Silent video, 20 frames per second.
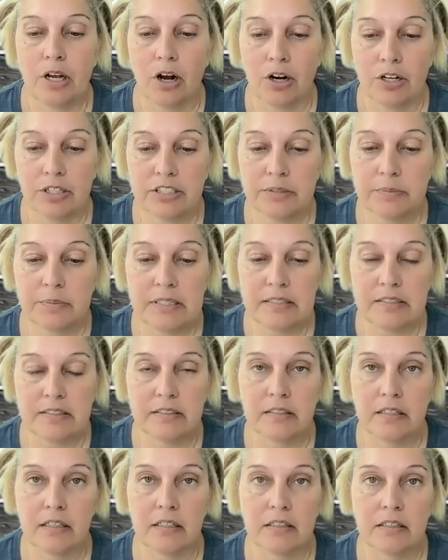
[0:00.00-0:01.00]
Artemis
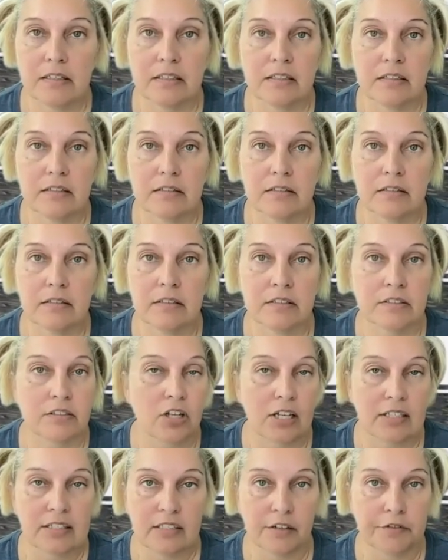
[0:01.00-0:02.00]
does
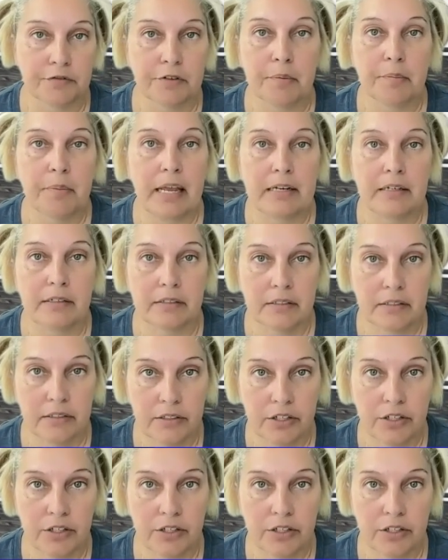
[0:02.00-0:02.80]
not suffer men.